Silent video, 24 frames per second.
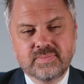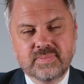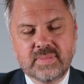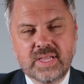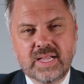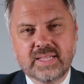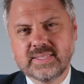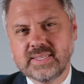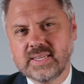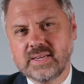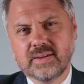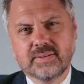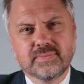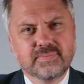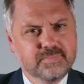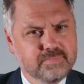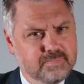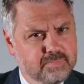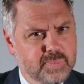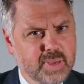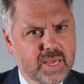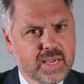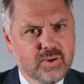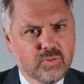That's a
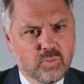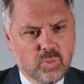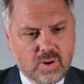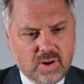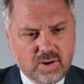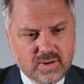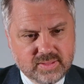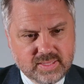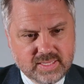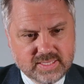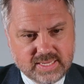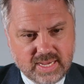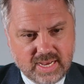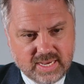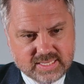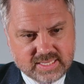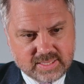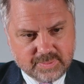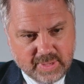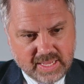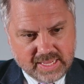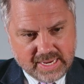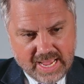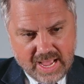big word that talks
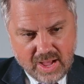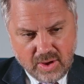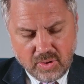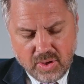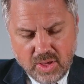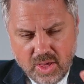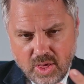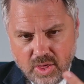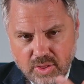about how